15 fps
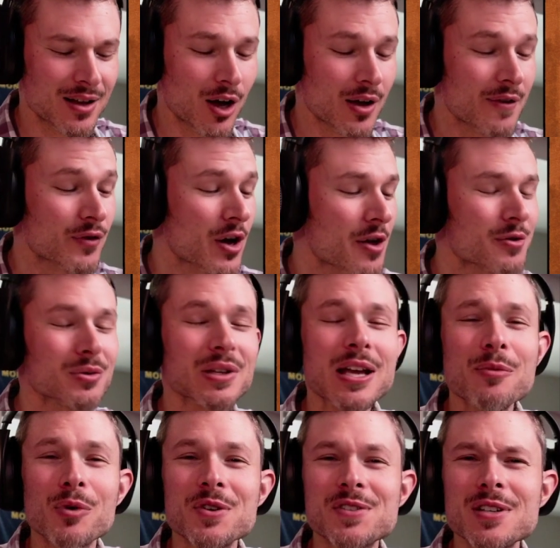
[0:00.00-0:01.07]
every other
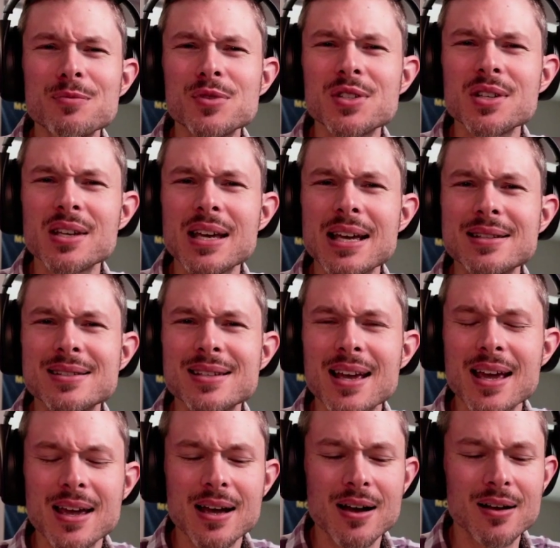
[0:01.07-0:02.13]
Libra seems to get
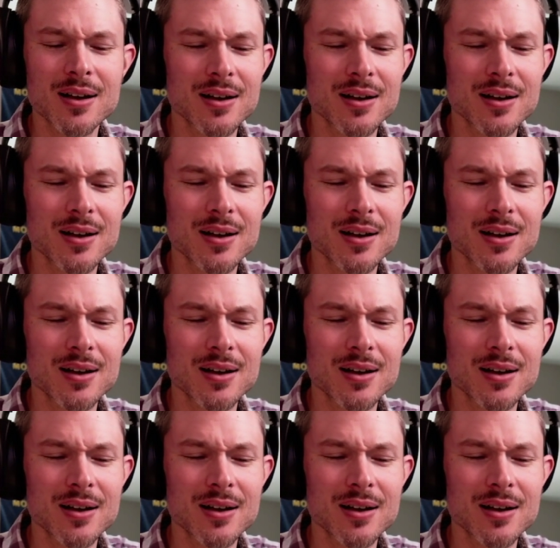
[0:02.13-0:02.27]
a...